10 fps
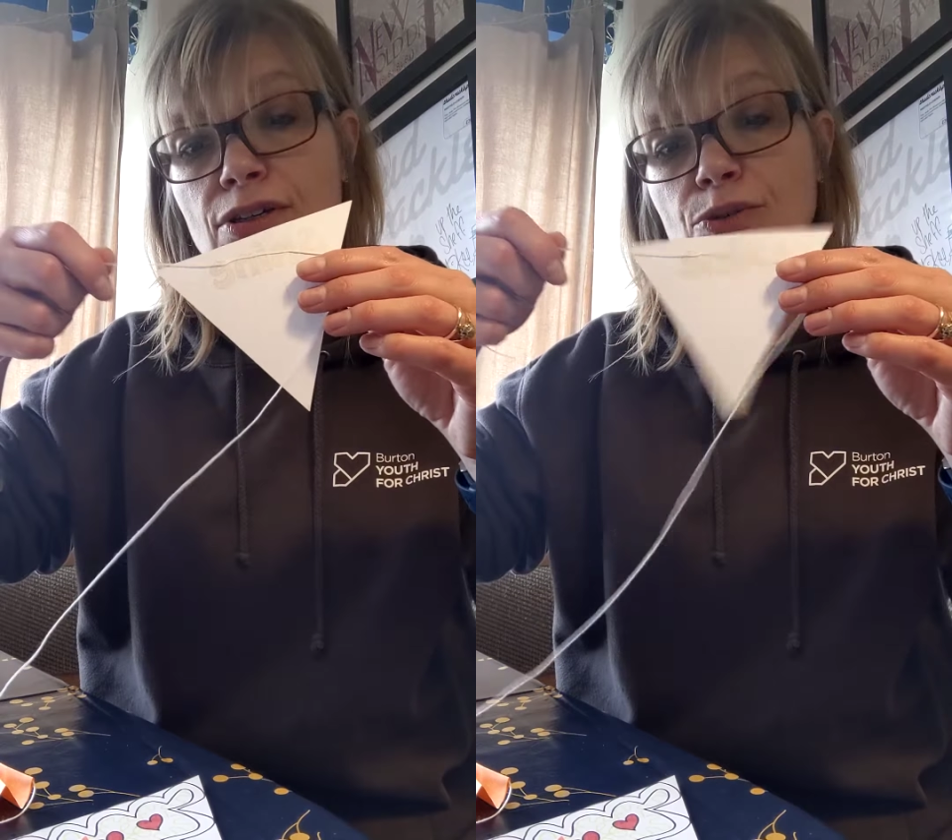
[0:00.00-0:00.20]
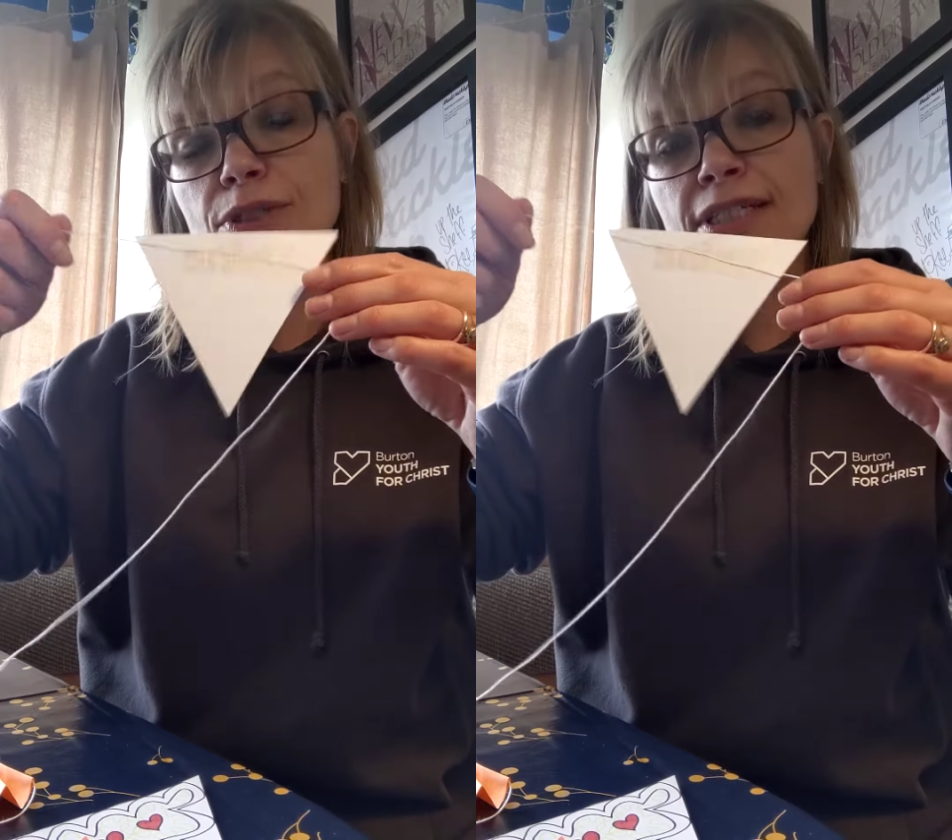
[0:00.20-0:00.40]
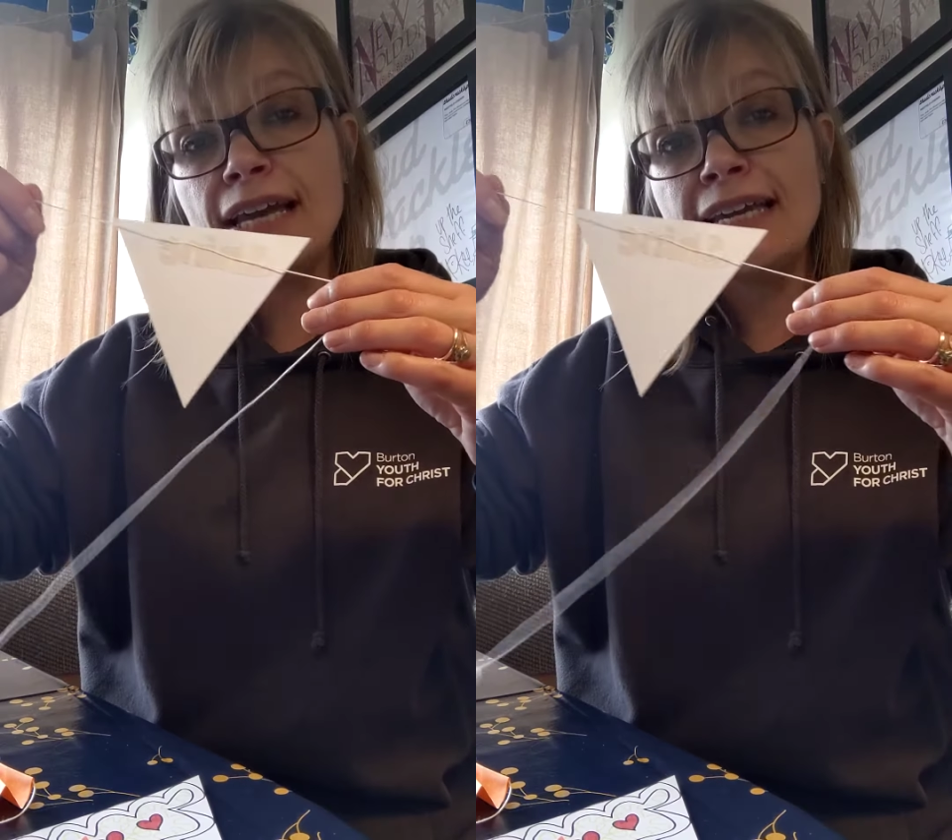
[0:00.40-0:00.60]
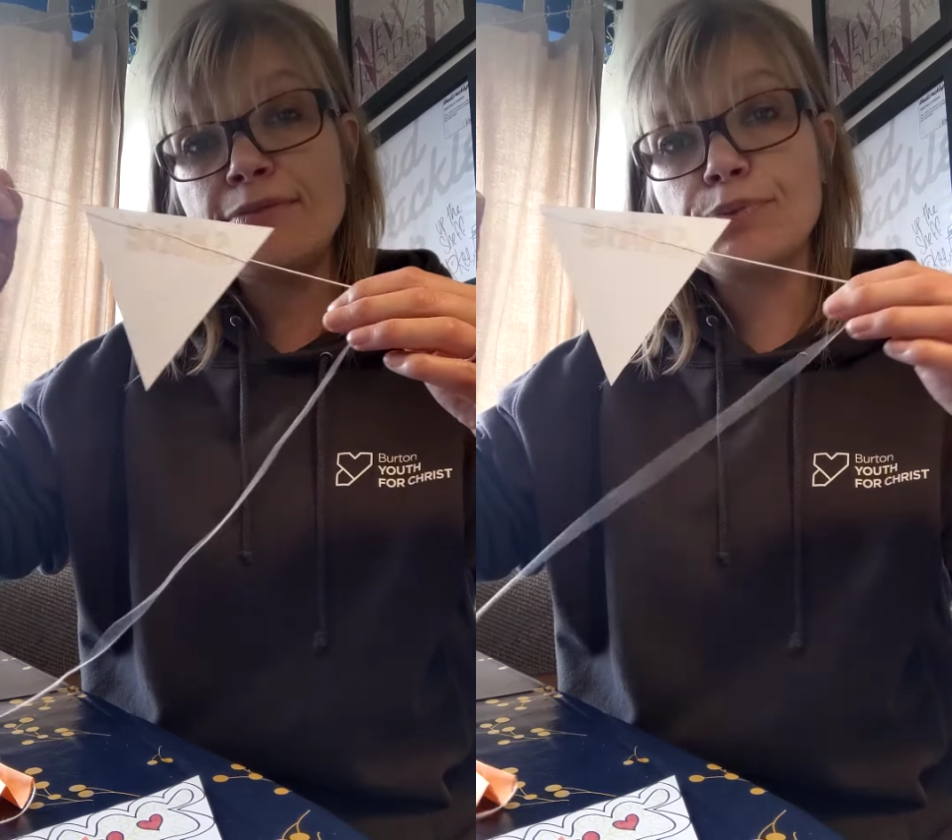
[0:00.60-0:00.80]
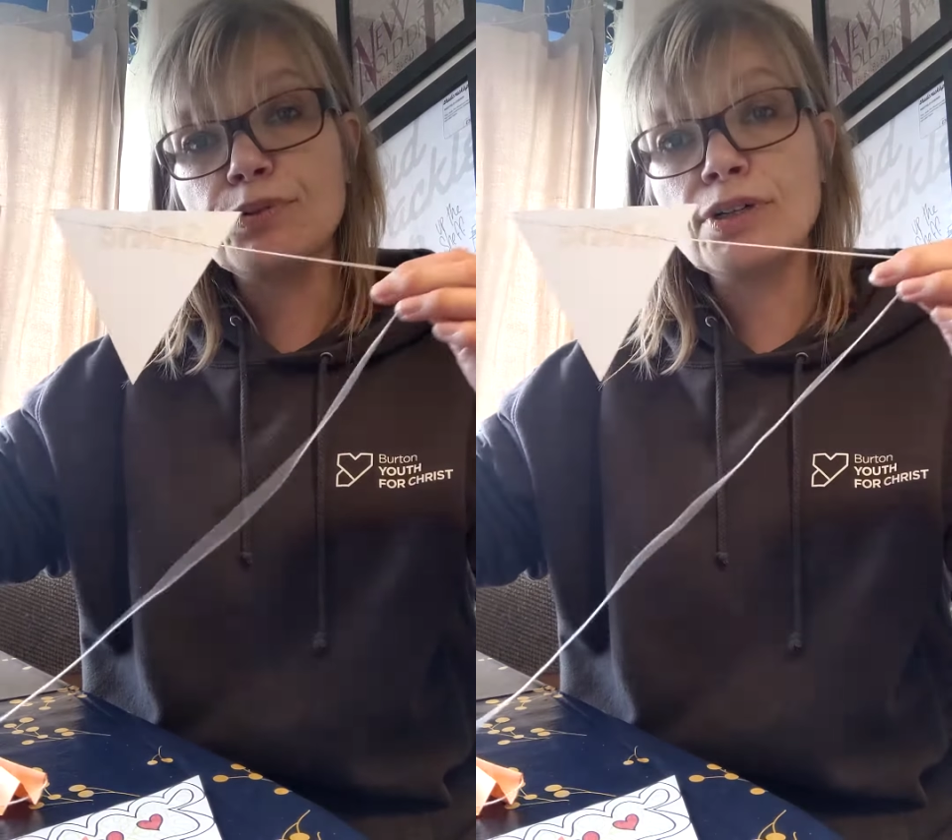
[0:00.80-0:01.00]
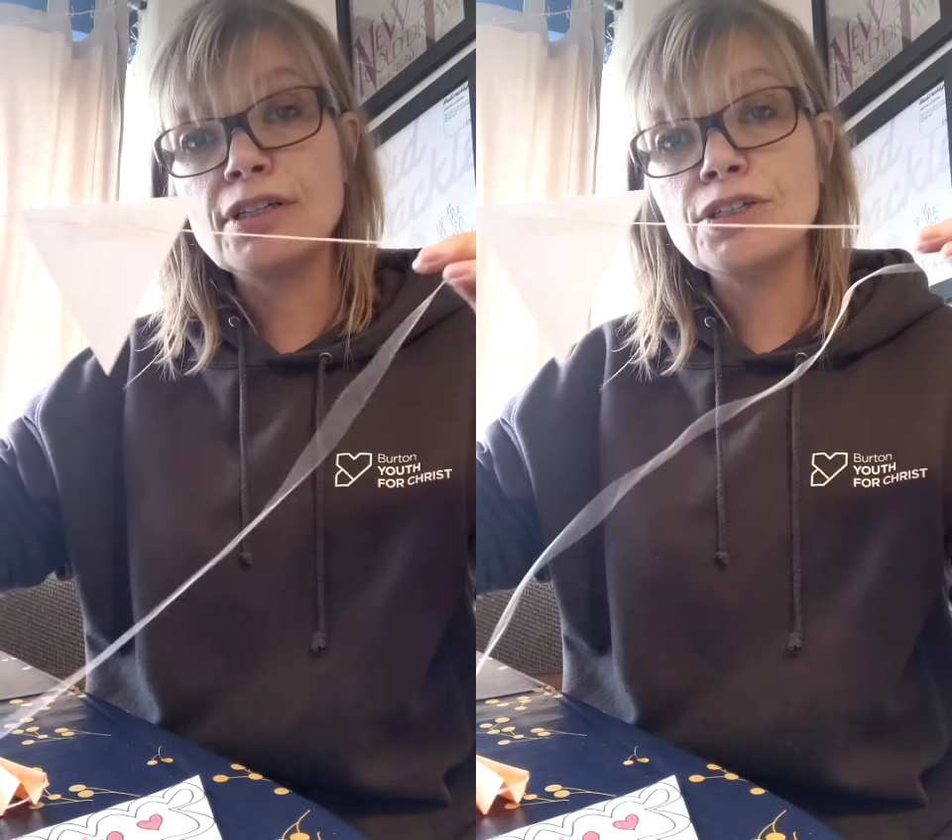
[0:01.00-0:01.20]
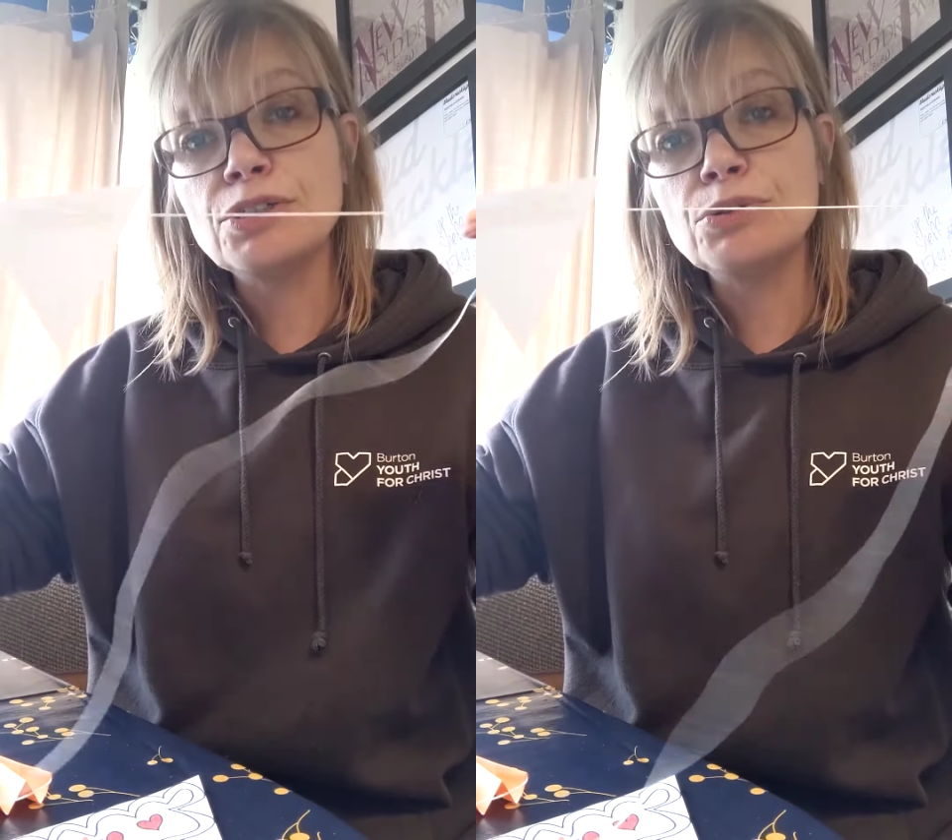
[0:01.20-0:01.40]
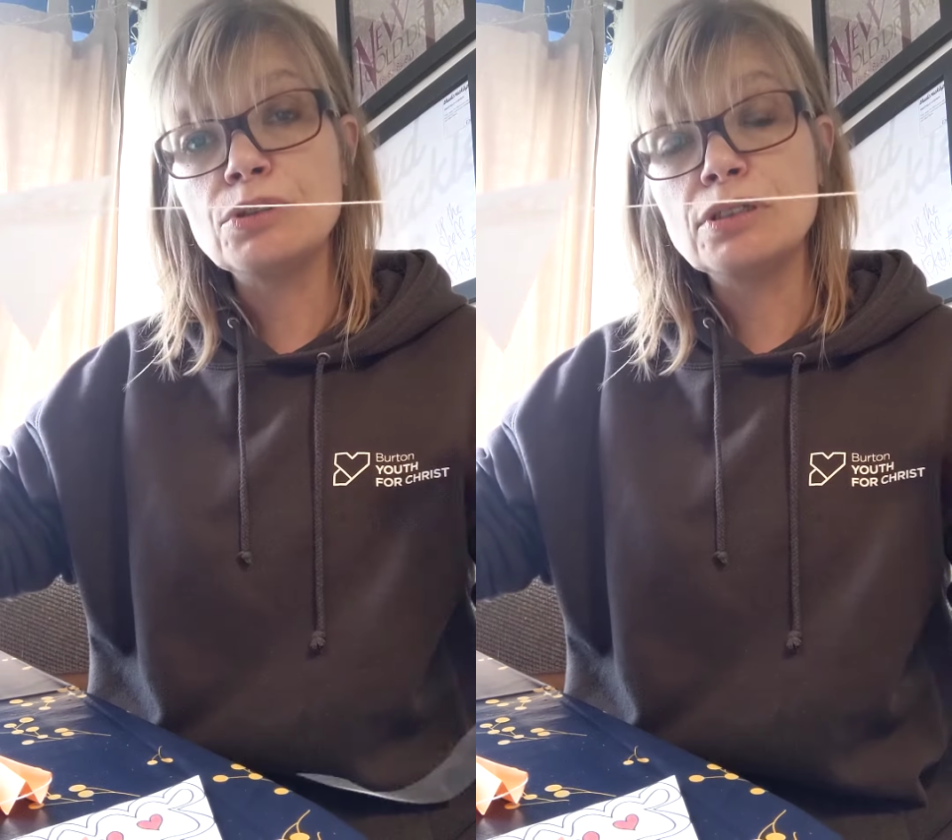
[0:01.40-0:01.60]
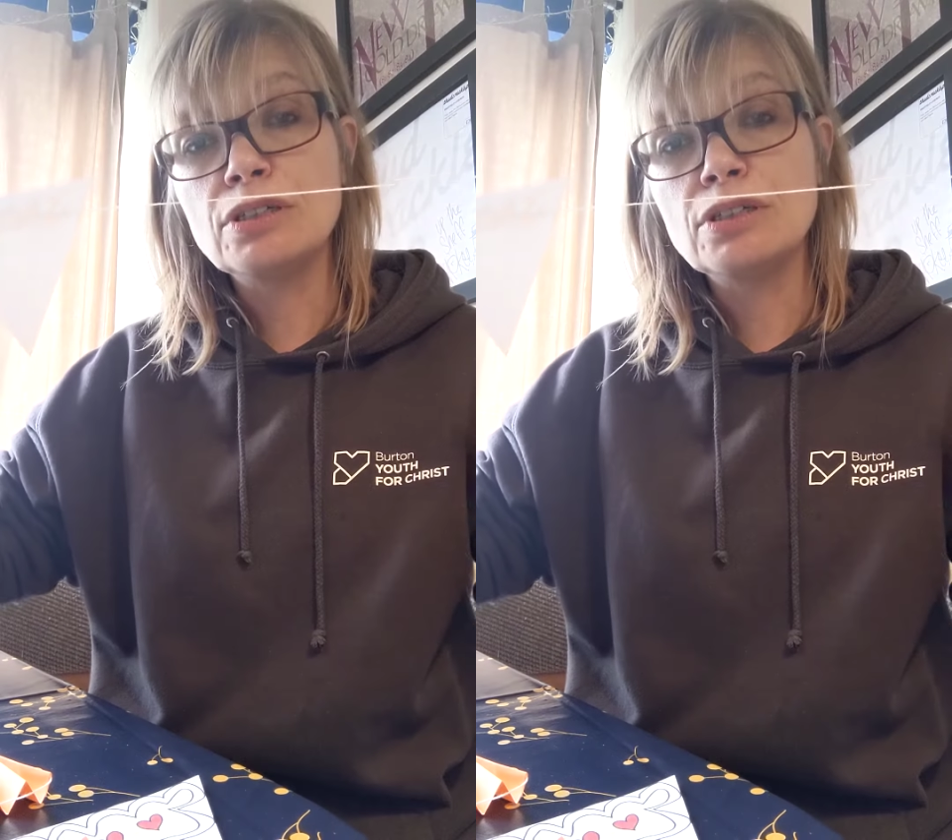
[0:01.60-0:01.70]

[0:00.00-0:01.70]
with tape or glue,